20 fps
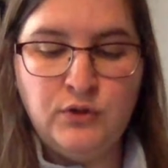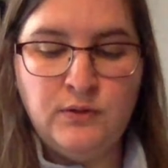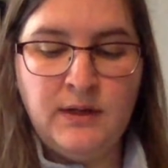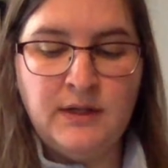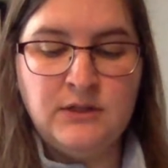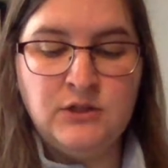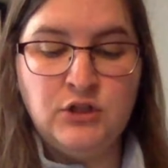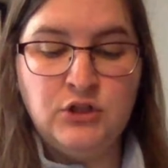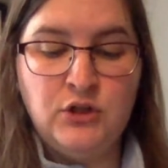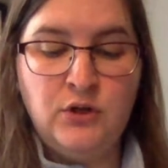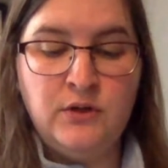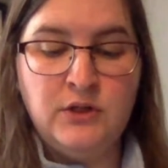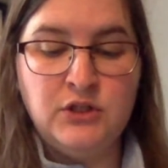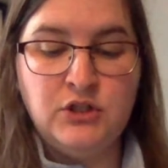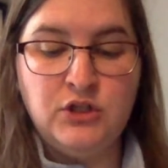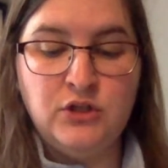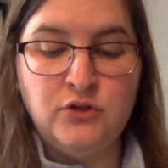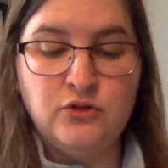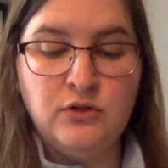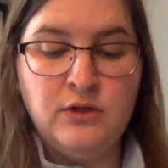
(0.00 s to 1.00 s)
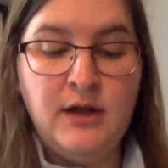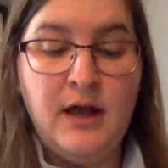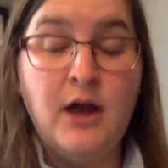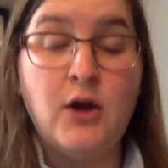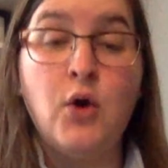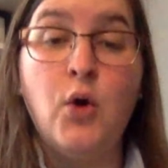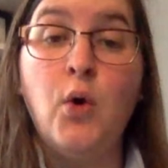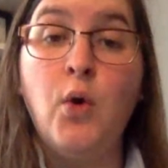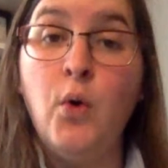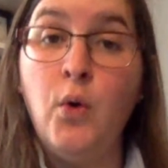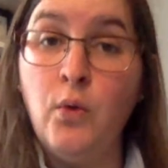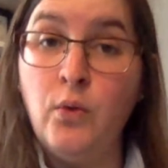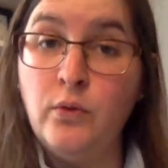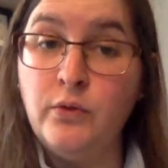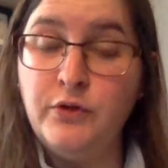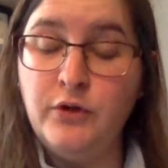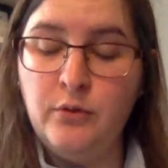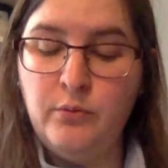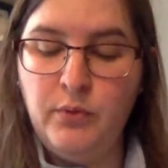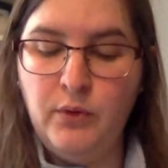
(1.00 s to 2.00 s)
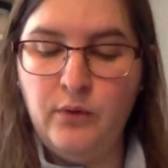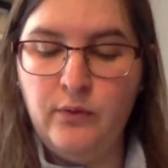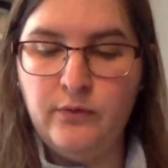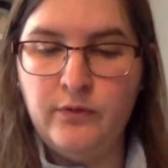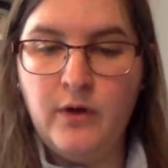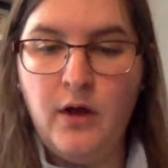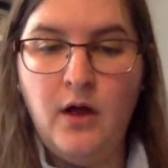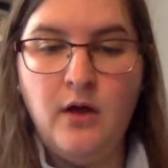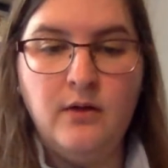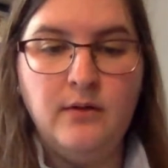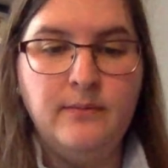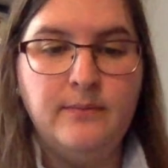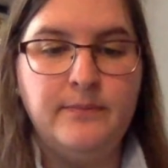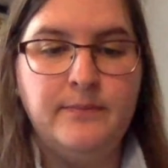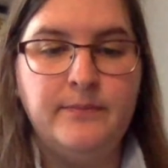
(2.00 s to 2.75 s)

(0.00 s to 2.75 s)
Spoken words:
you like to show the children how to hold a bullfrog?